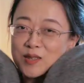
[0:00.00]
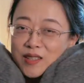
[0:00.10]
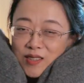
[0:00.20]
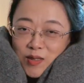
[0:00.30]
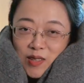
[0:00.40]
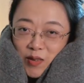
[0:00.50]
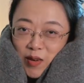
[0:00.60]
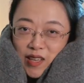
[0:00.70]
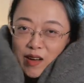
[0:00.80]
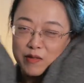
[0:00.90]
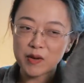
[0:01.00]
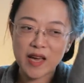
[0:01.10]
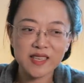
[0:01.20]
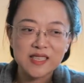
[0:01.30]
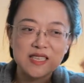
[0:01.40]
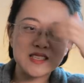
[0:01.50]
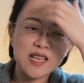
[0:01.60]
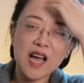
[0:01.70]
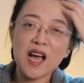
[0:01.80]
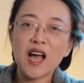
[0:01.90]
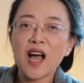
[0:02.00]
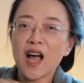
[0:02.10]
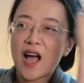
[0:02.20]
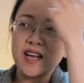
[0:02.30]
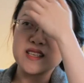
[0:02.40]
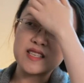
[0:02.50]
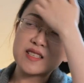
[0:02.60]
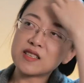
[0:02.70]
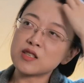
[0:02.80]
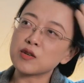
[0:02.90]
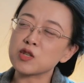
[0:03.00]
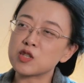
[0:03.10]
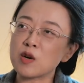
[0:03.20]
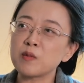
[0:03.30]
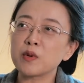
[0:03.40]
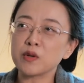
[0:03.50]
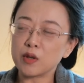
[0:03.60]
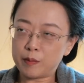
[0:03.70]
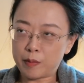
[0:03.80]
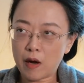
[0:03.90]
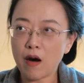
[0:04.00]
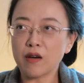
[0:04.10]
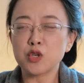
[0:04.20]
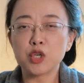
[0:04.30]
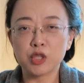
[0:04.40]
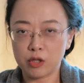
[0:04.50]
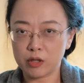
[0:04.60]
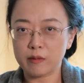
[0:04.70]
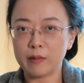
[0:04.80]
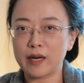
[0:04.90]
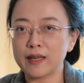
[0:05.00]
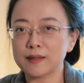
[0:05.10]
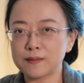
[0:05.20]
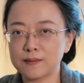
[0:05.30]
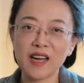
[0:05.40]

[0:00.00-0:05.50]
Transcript: 2021 Avenue X's accidental stumbled upon sugar mine.